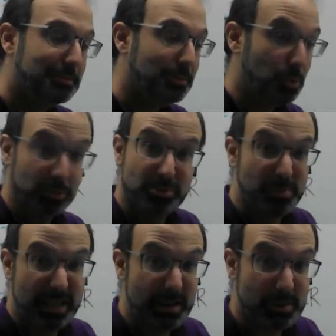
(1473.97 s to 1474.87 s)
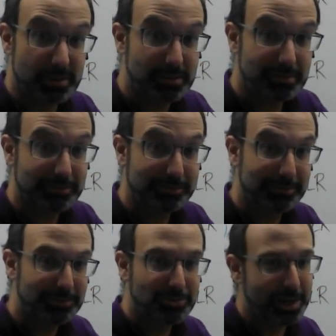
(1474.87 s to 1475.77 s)
you will just be chemists.
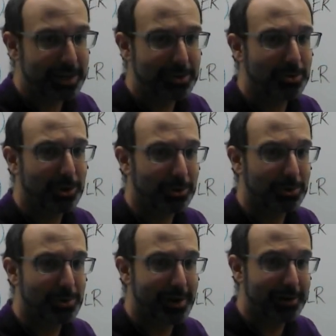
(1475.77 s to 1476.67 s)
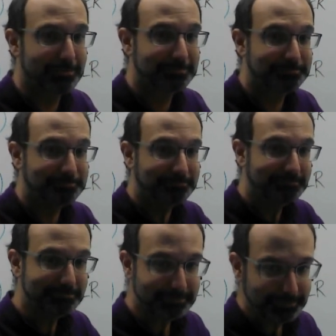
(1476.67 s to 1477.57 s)
Training no longer required.
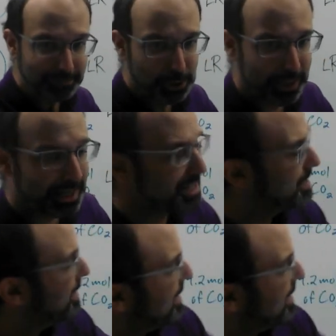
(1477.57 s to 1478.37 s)
Okay, guys,